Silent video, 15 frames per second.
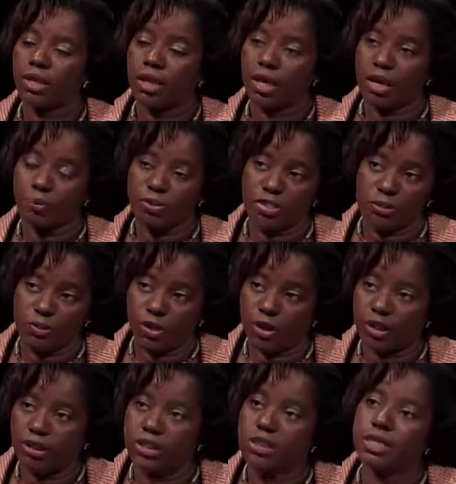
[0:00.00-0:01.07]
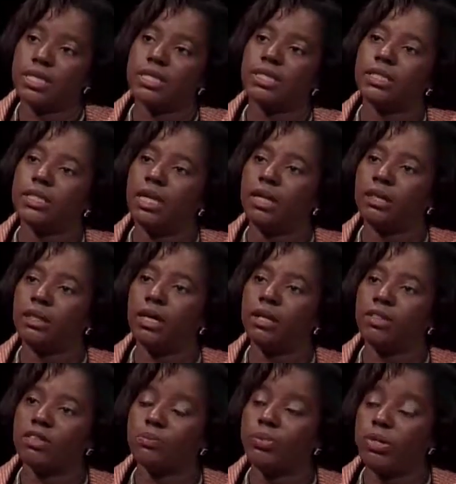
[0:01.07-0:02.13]
epidemiologists and
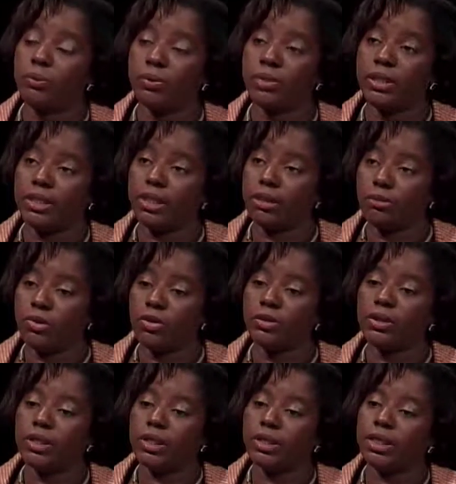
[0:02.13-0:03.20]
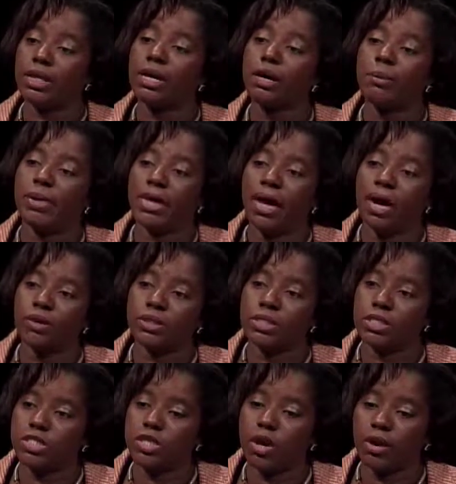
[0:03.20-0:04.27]
other people in the community that are coming out
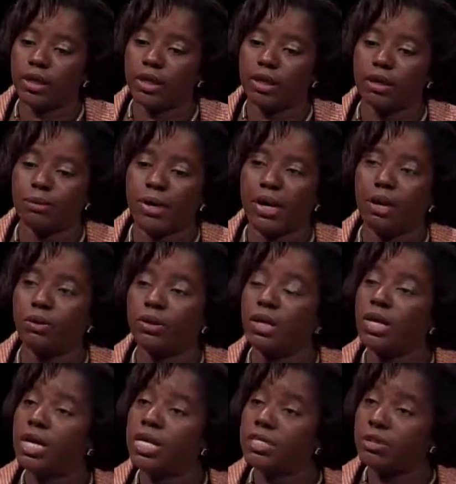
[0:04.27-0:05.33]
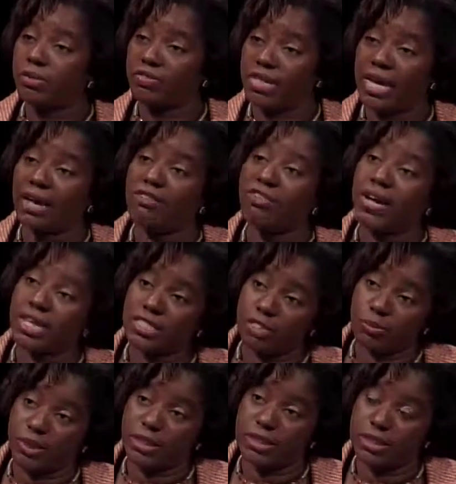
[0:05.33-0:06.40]
and talking about some of the
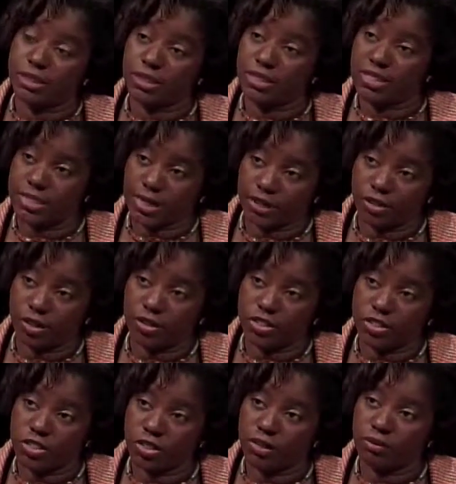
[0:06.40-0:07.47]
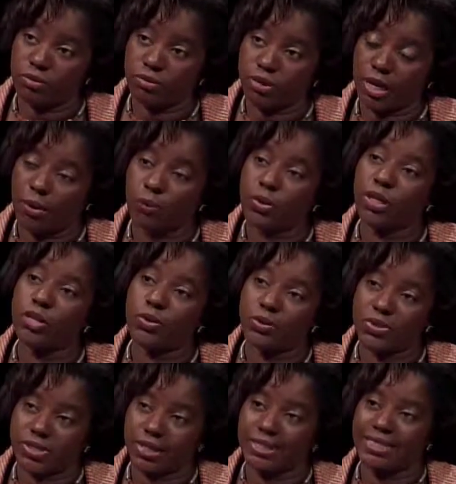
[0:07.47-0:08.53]
advancements in technology that we're
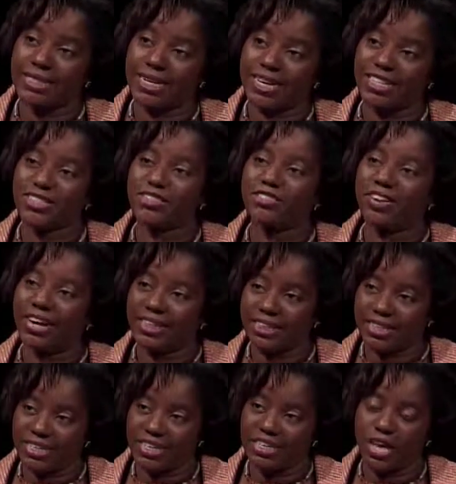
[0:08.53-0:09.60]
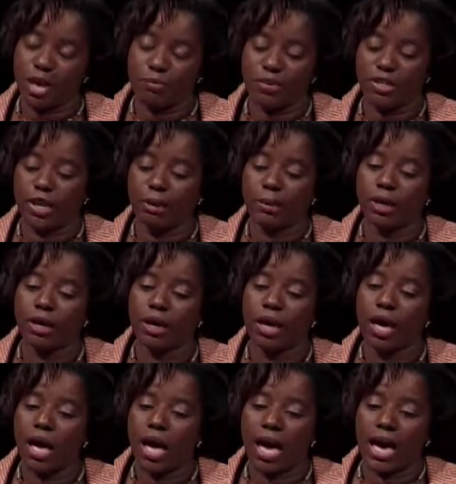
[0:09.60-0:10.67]
using today to fight the epidemic.
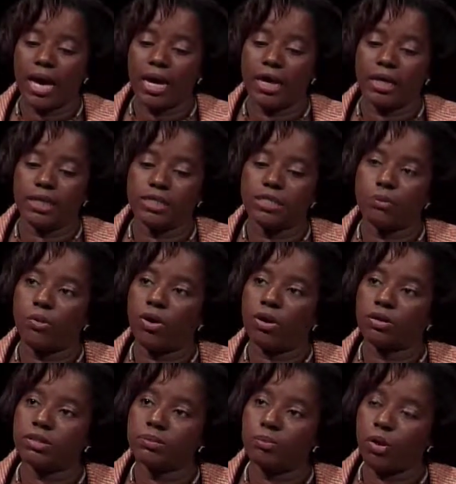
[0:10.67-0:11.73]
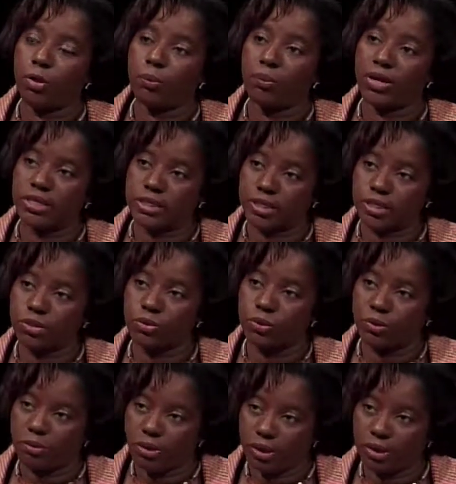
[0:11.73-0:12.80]
And the Bronx Borough President will
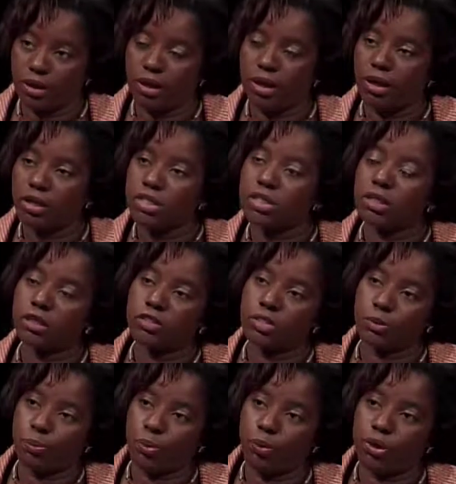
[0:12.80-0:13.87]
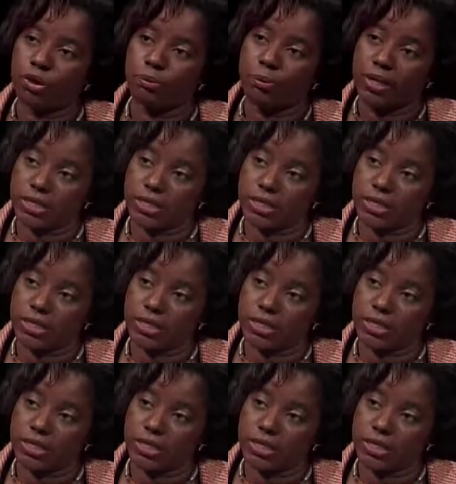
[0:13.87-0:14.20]
be a big